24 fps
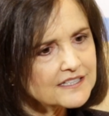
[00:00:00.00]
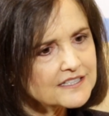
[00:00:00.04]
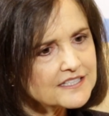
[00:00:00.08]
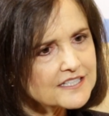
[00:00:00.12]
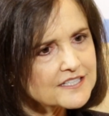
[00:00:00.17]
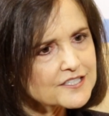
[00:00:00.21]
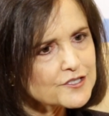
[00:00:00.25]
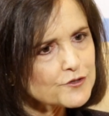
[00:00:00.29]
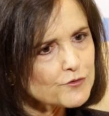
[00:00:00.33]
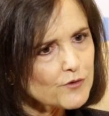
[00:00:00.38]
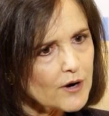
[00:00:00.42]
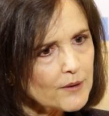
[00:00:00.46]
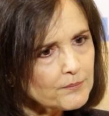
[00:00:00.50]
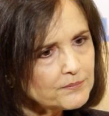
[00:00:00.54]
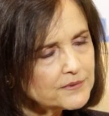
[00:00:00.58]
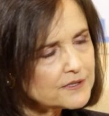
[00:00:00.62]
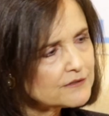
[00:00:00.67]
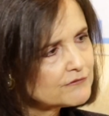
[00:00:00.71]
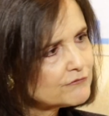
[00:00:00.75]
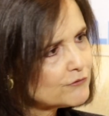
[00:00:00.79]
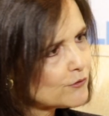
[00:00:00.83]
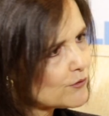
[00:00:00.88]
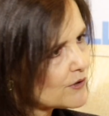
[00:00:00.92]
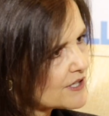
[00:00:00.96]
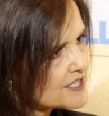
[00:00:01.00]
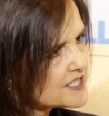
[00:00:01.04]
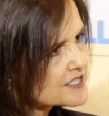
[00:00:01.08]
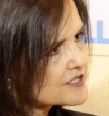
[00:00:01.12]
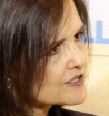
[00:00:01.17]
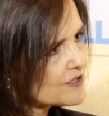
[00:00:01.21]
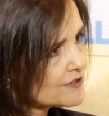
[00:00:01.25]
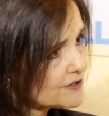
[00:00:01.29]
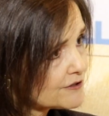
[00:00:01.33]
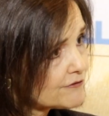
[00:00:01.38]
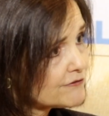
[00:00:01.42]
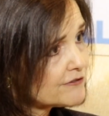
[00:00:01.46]
a disruptive voice
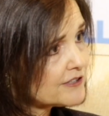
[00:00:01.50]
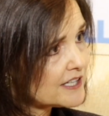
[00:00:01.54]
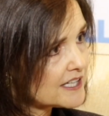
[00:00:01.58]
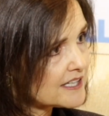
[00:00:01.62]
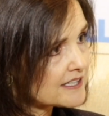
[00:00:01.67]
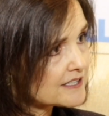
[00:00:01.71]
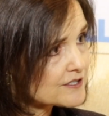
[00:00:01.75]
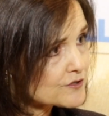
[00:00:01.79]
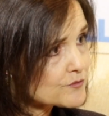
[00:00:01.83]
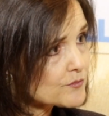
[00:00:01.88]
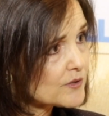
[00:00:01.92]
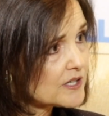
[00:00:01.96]
on the Fed as